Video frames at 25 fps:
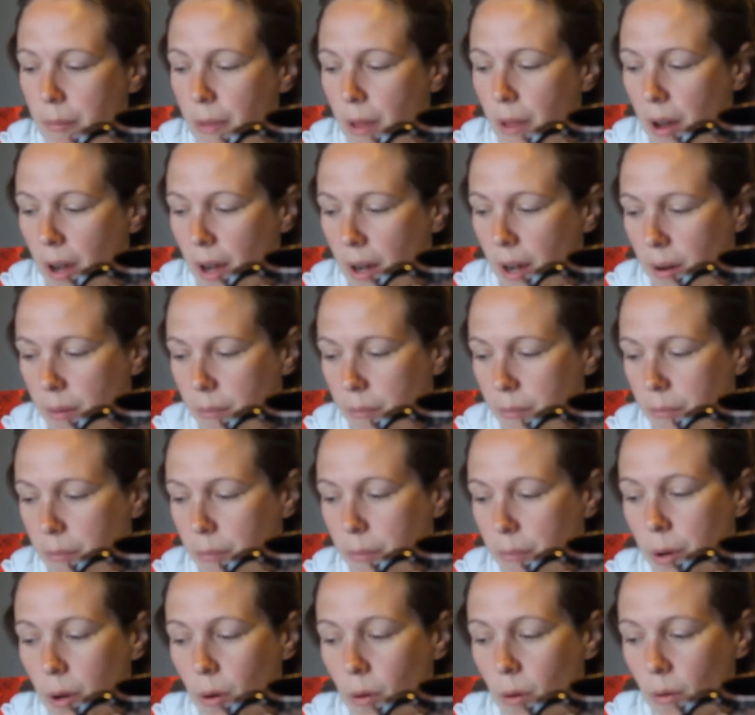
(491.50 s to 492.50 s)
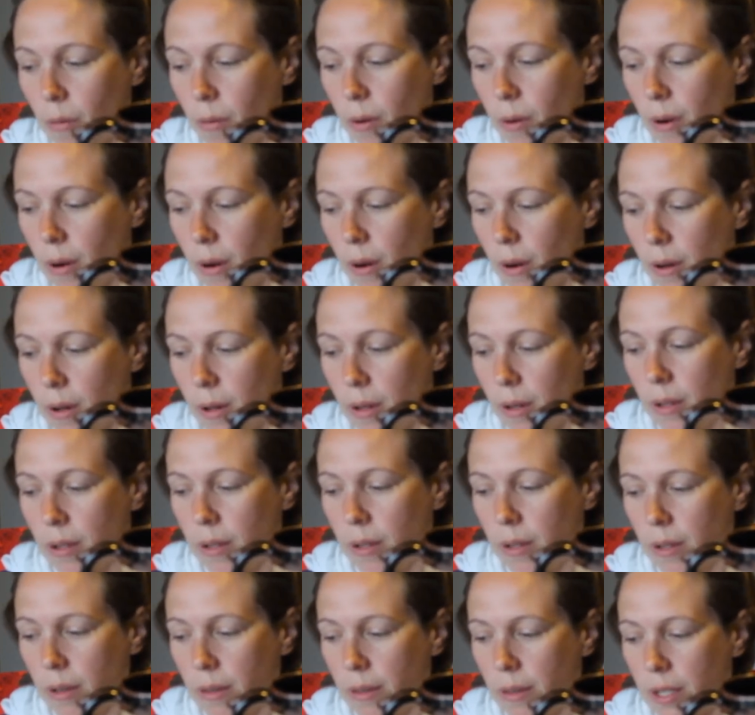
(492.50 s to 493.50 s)
But
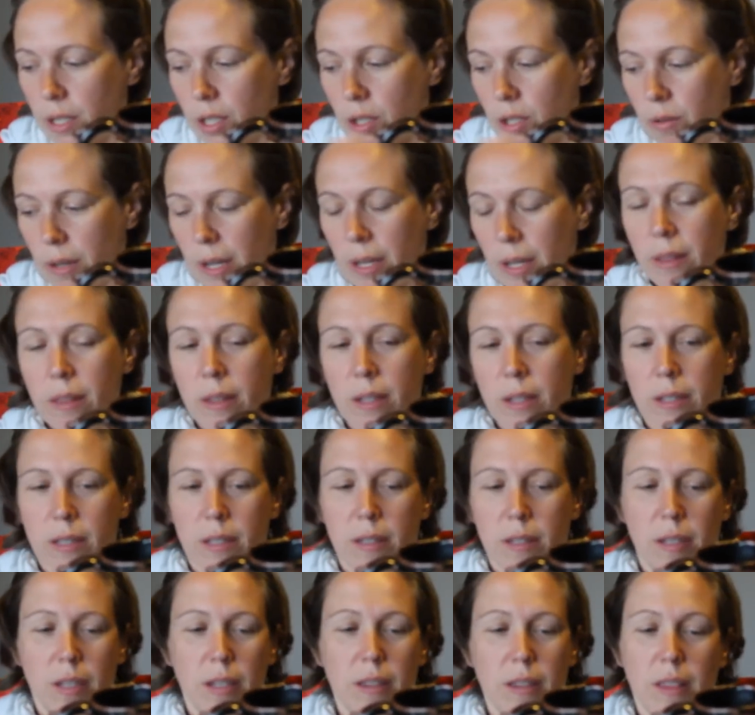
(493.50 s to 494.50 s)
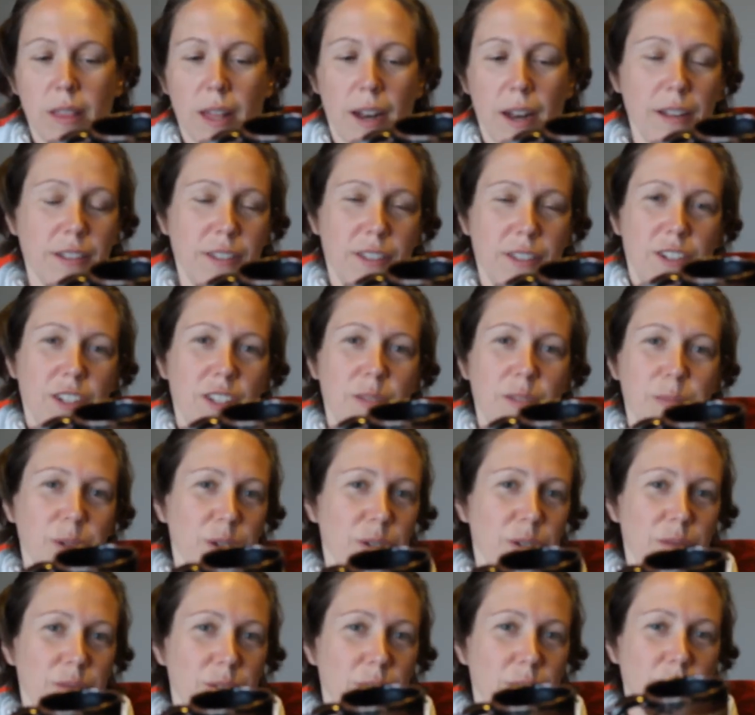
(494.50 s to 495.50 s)
overall, the strength is just
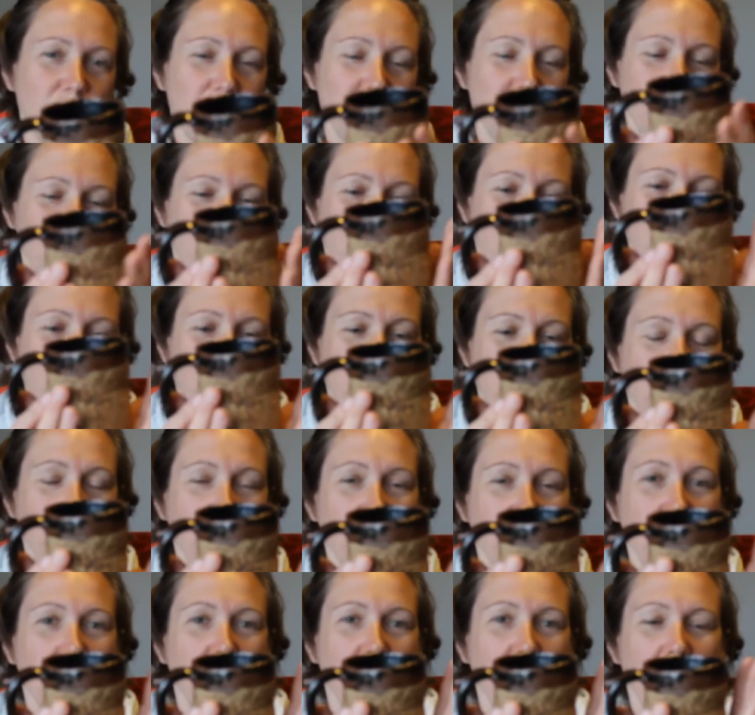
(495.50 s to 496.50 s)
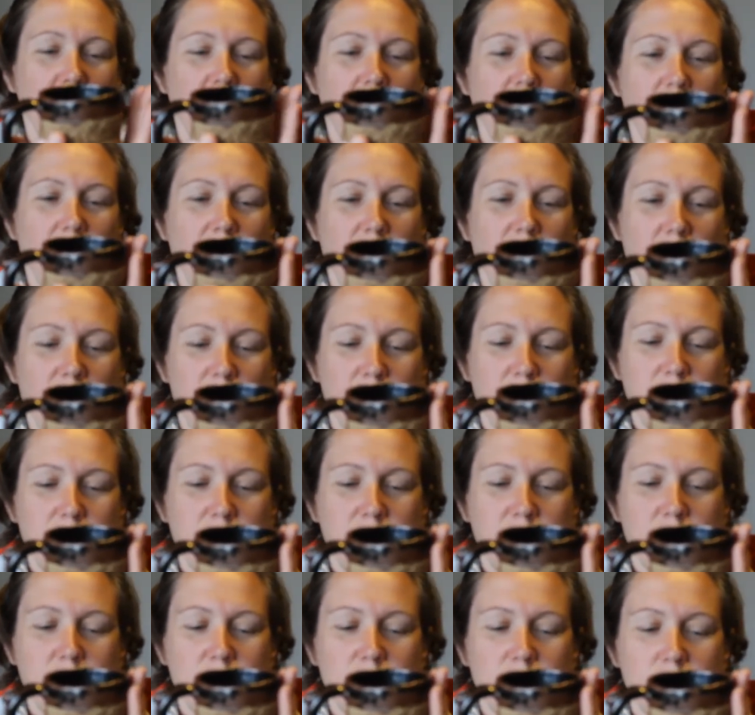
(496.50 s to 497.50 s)
beautiful. It's a really
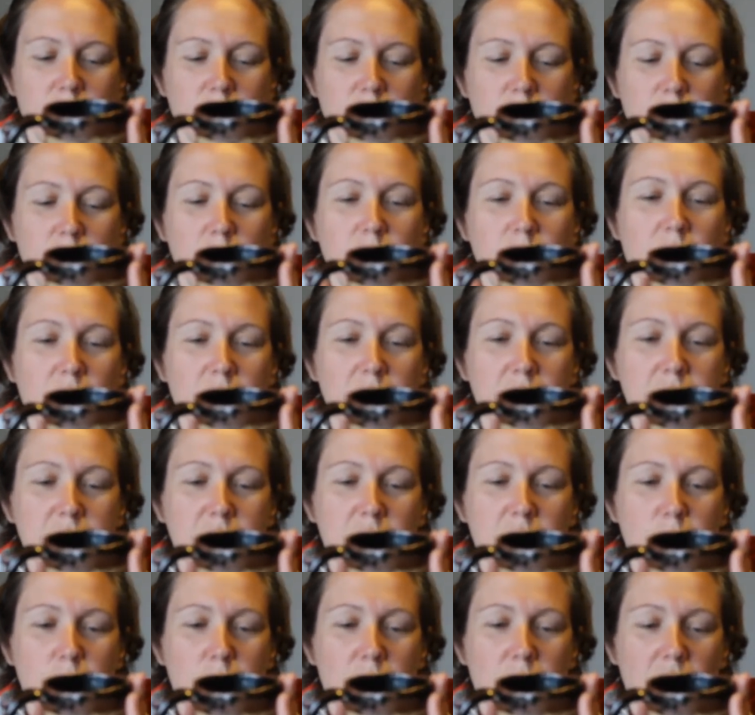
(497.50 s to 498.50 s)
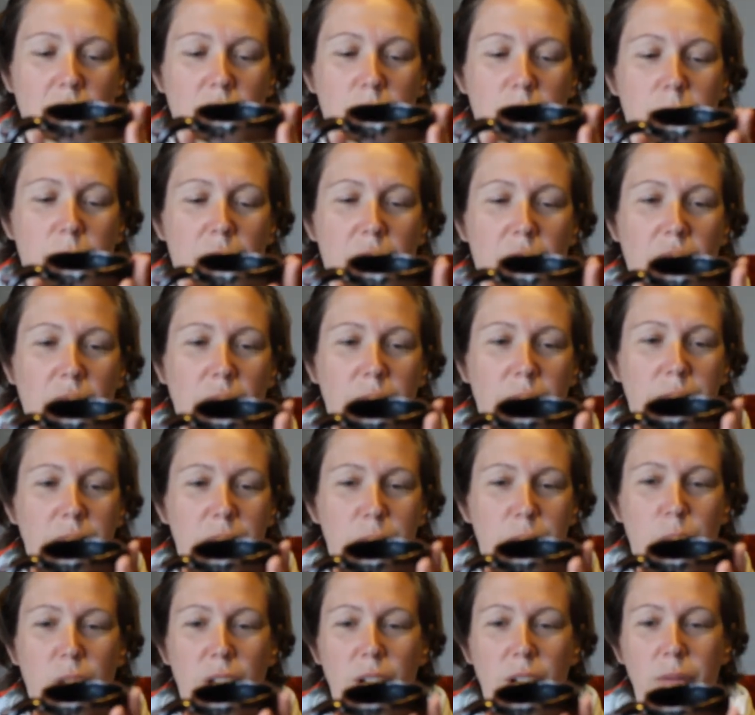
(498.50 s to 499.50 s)
nicely made mug. It
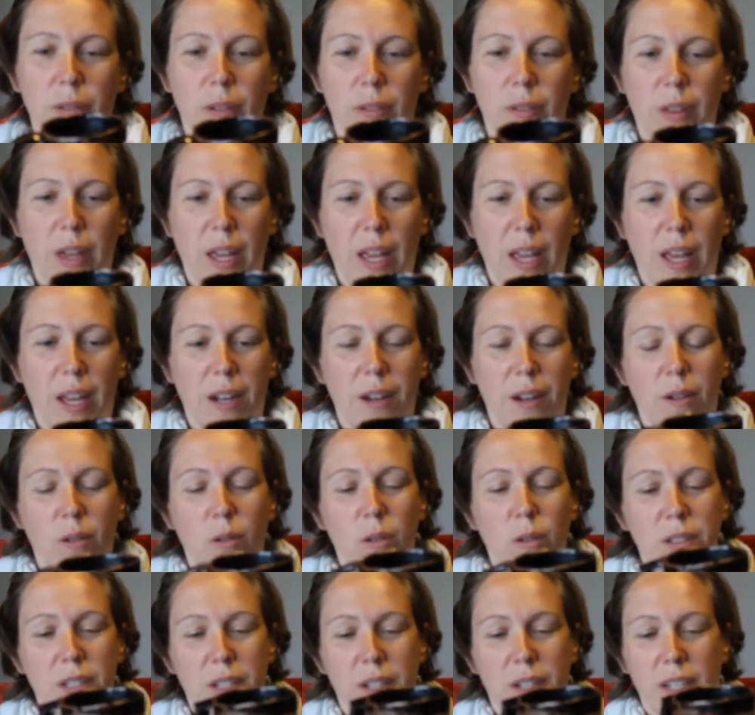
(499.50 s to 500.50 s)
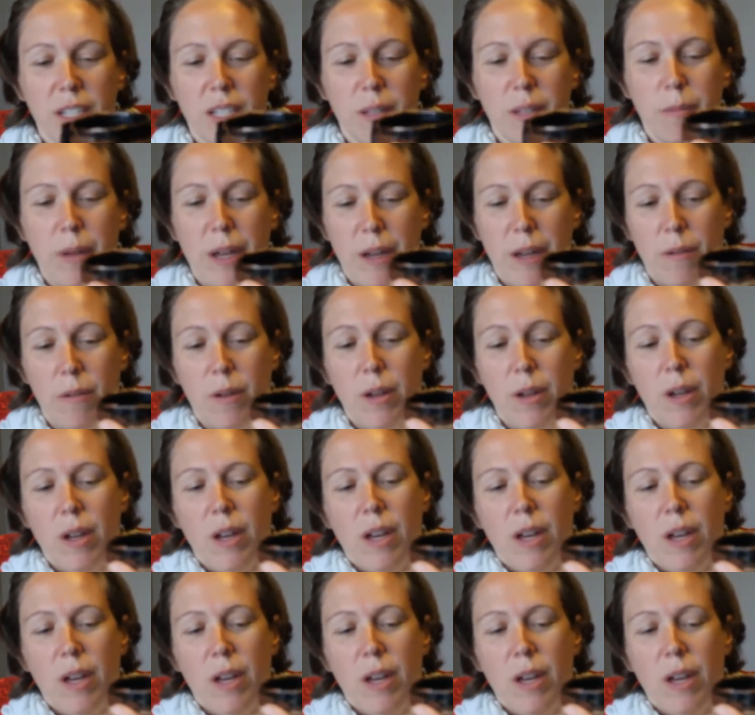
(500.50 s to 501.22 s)
feels wonderful in the hand. It holds a nice amount.